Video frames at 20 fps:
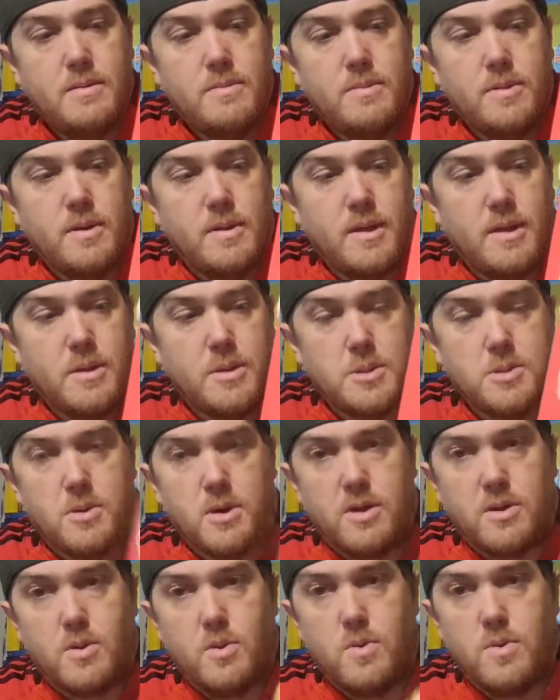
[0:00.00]
But that is
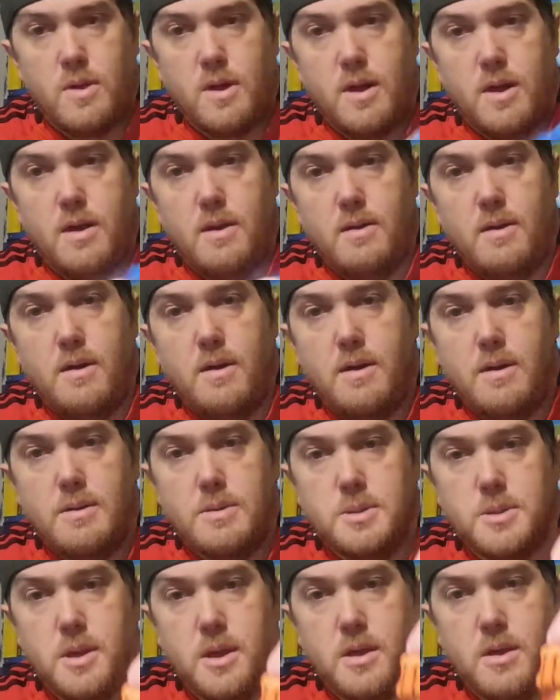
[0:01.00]
quite cool there.
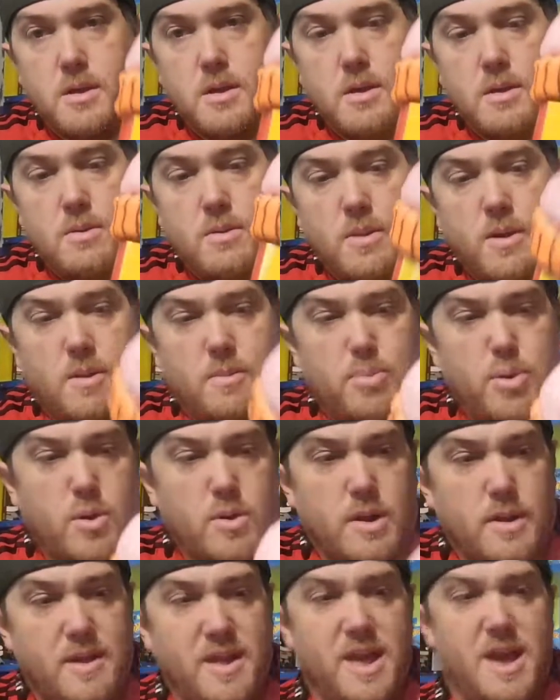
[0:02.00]
So we're not
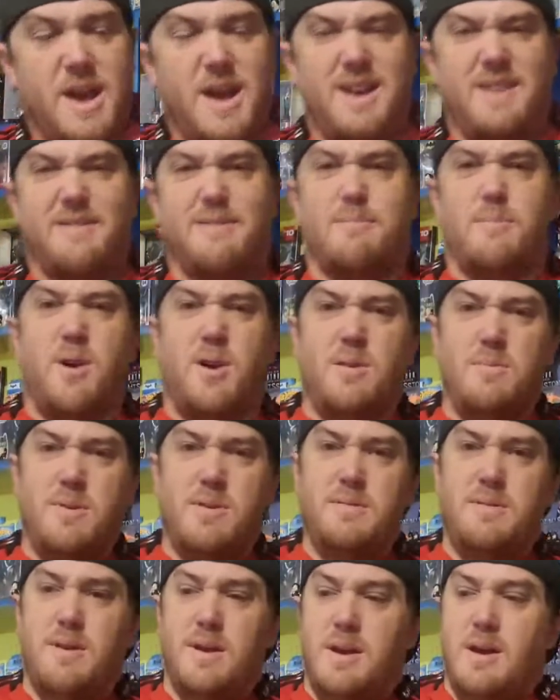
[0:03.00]
pulling it out at the
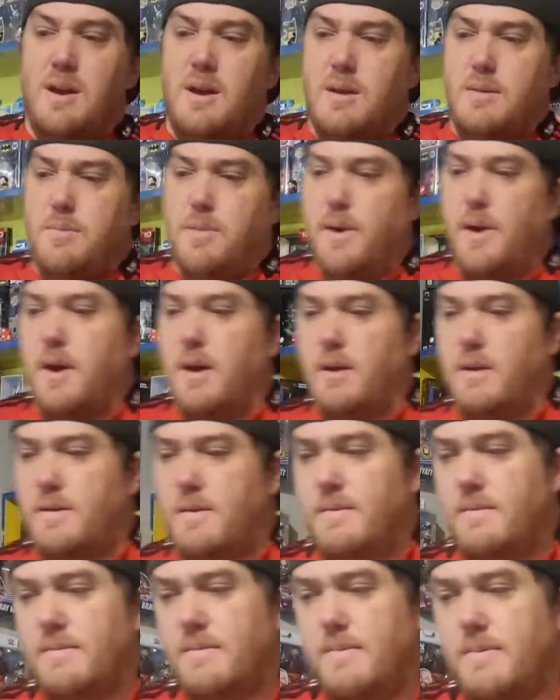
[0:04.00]
moment, but
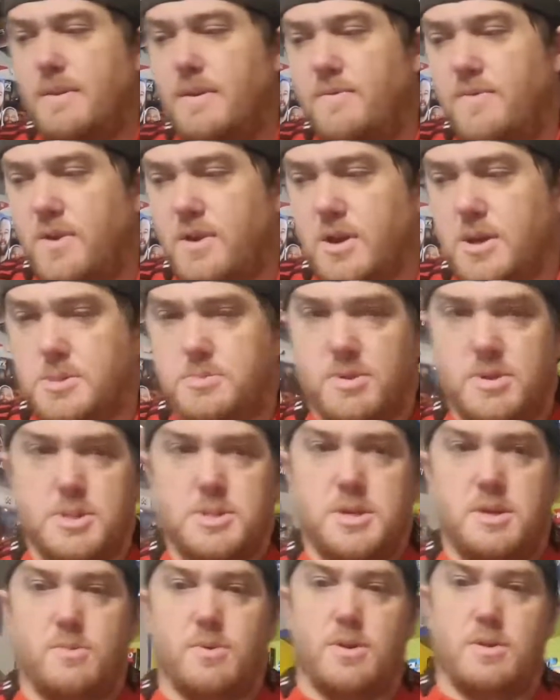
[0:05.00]
if you guys want to
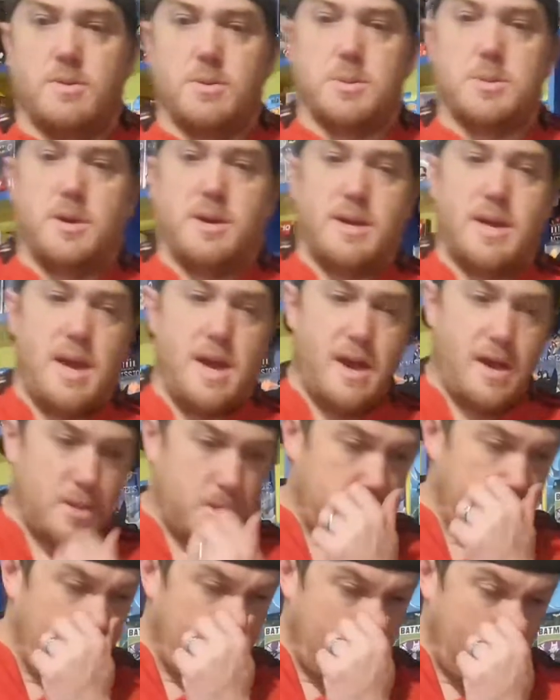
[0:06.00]
see what it looks like out.